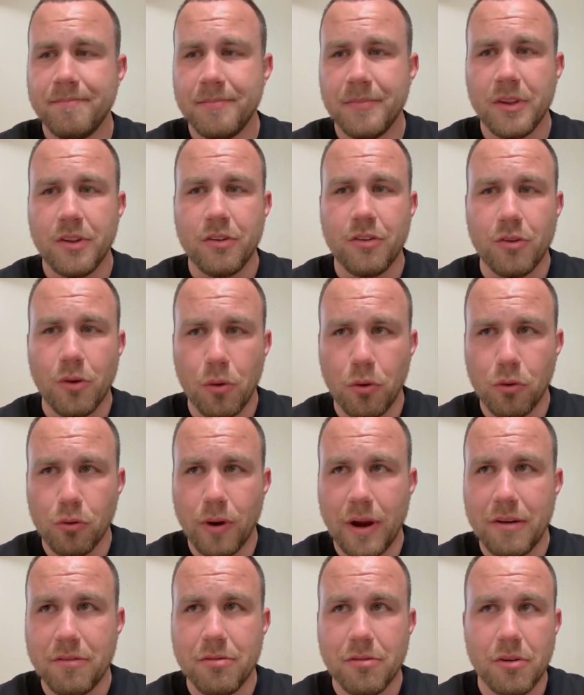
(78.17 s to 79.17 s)
so
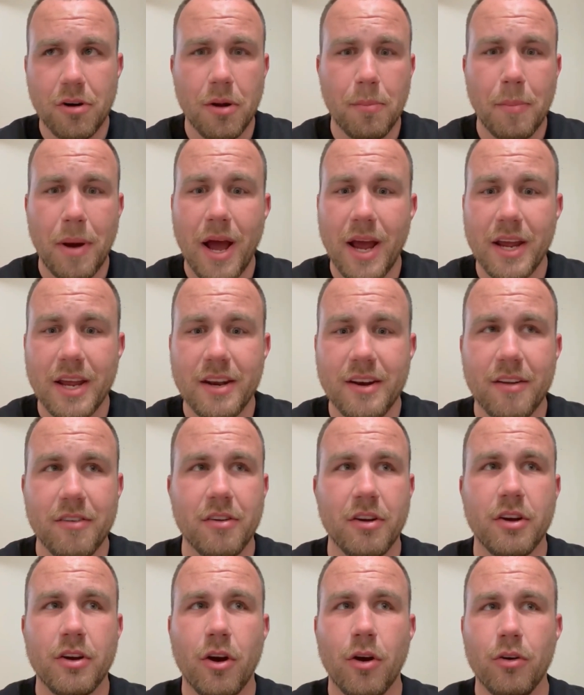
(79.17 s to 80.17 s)
grateful on my end as a
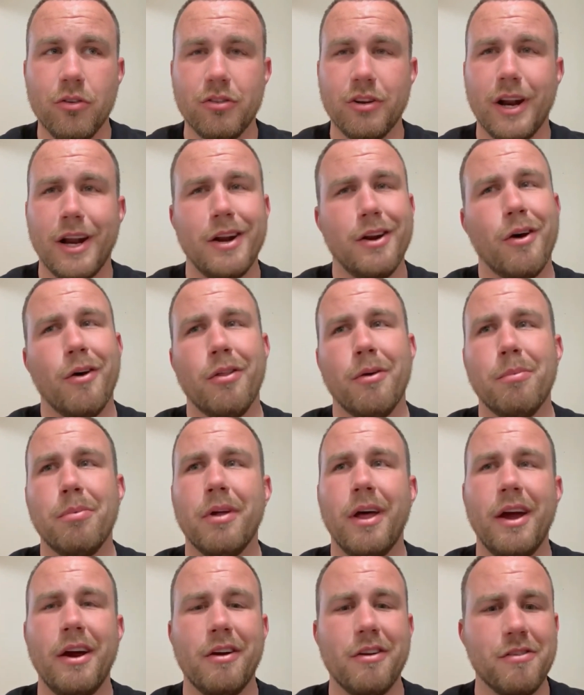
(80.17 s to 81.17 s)
coach, and I know the
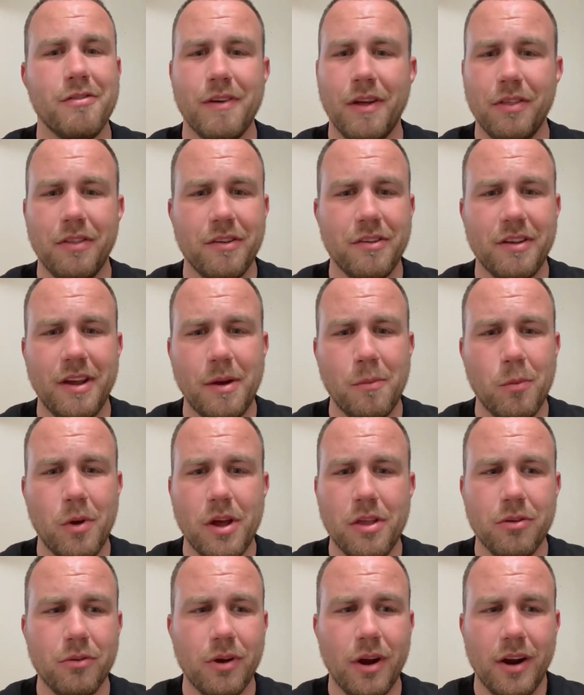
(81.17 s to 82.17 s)
players felt the same way
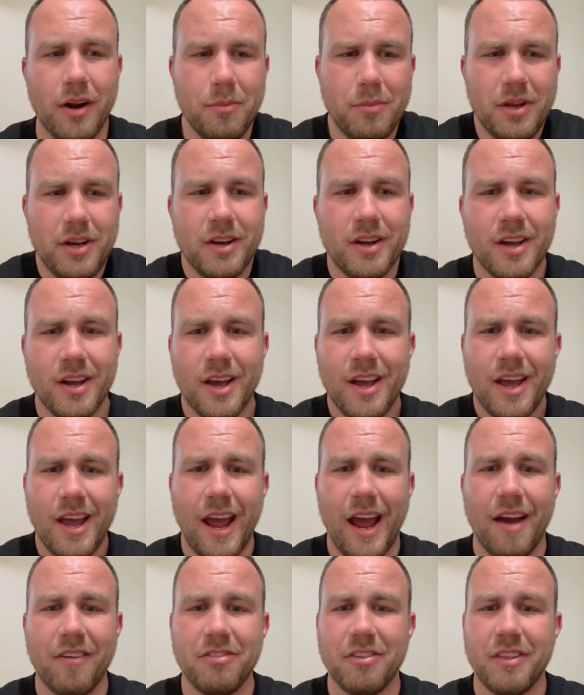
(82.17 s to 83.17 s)
throughout. I mean,
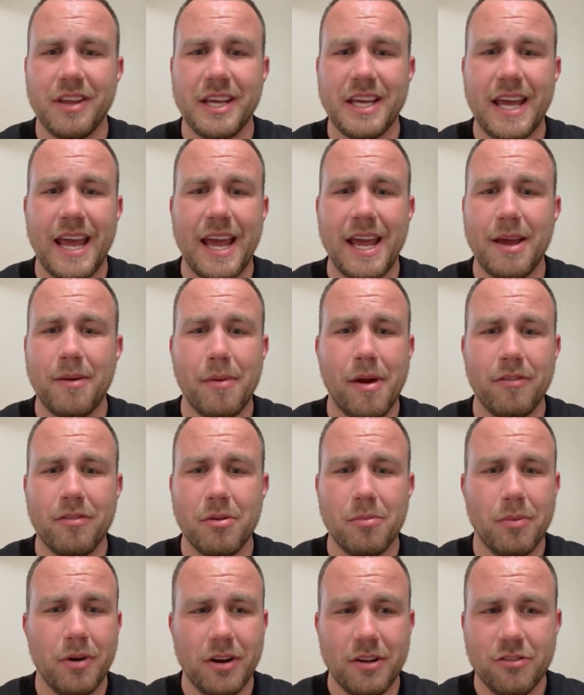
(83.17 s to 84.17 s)
after the game,
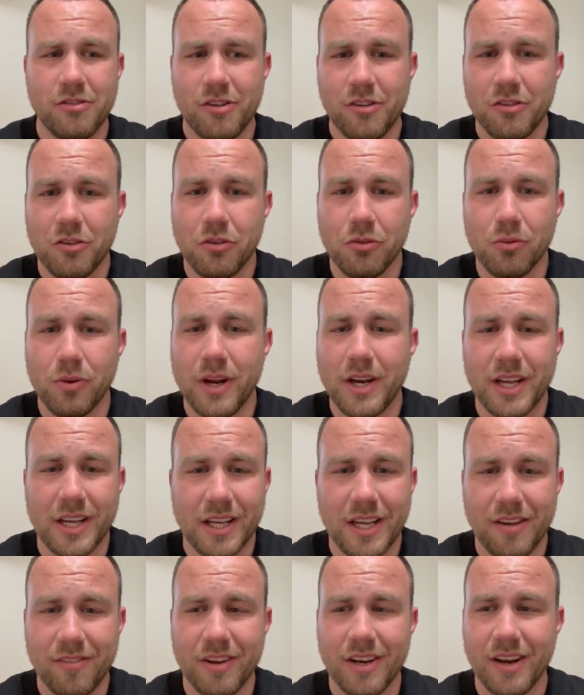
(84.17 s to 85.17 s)
everybody's just grinning,
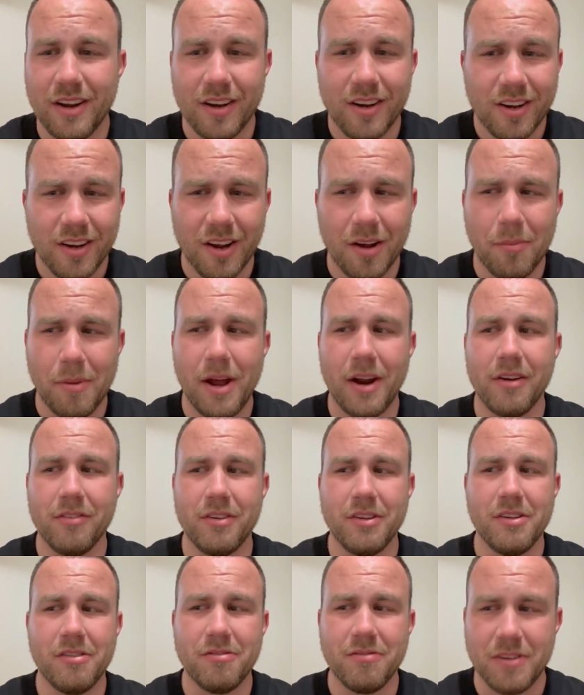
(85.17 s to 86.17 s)
even to come out of a
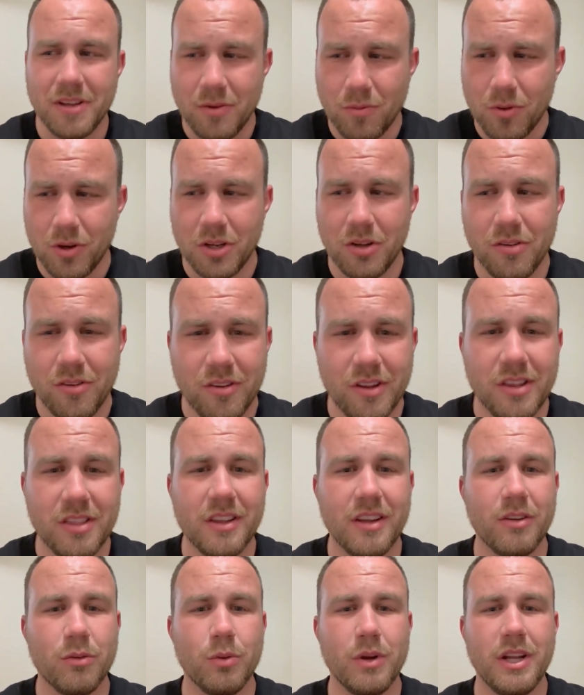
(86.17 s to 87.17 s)
defeat where you see
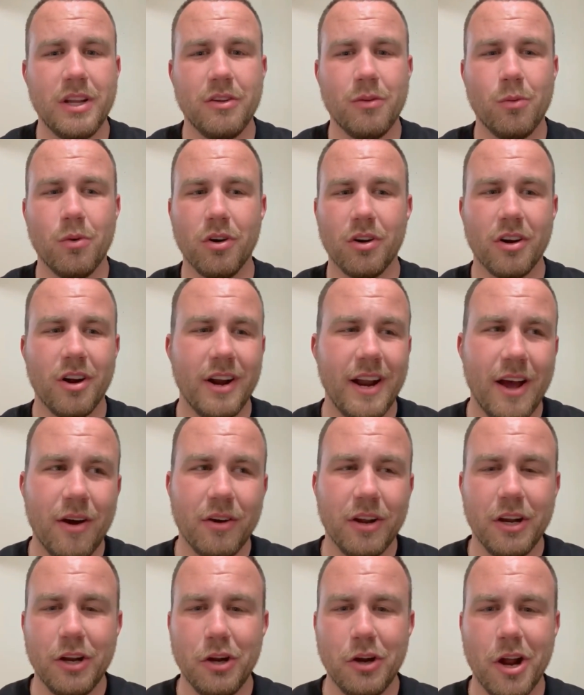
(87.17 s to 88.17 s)
things we need to work on. How
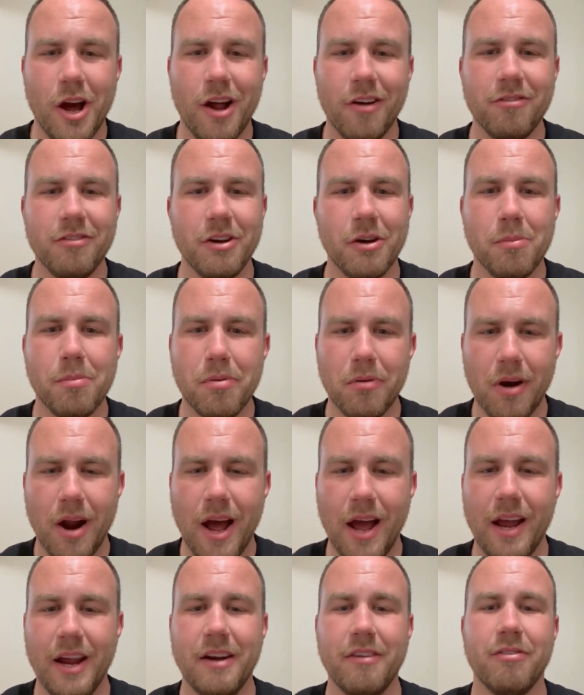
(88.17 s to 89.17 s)
can you not feel
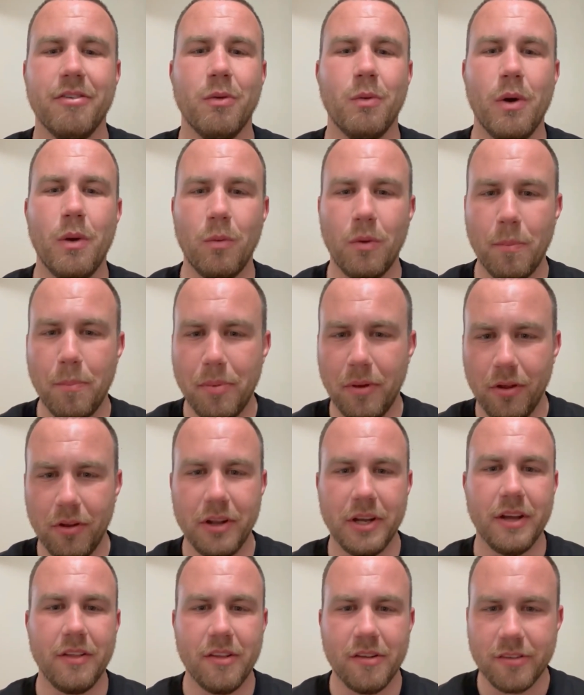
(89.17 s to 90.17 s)
pride for what we're
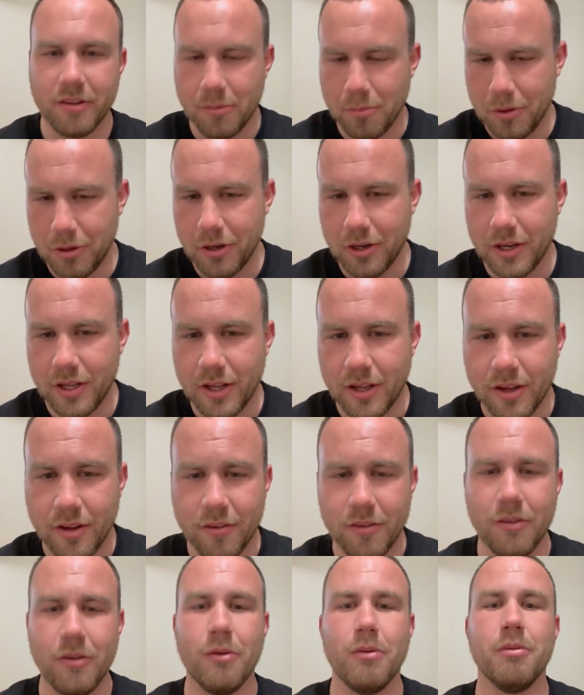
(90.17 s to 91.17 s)
building in this community?
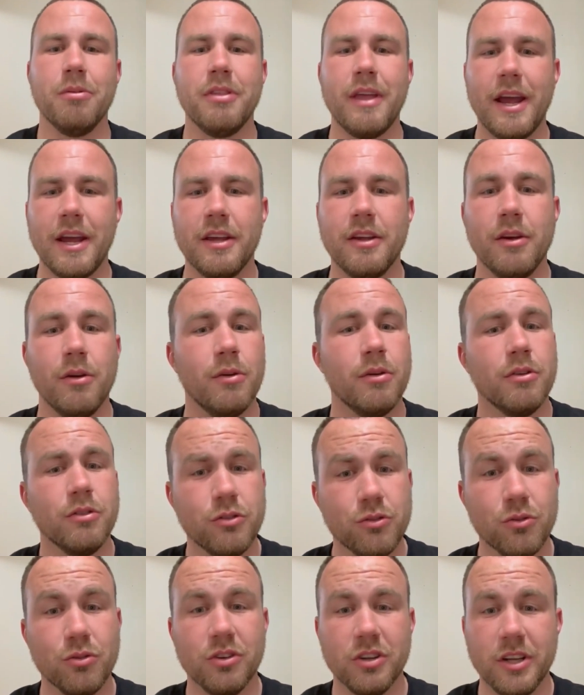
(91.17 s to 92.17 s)
So, thank you,
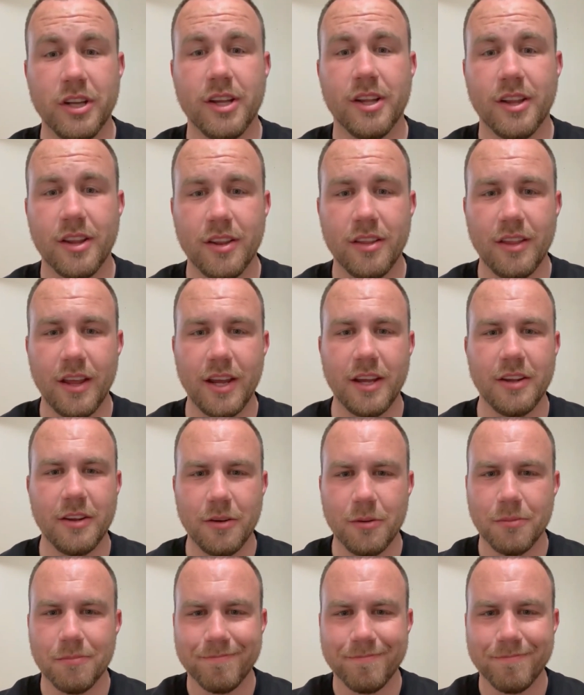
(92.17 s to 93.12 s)
truly. Thank you.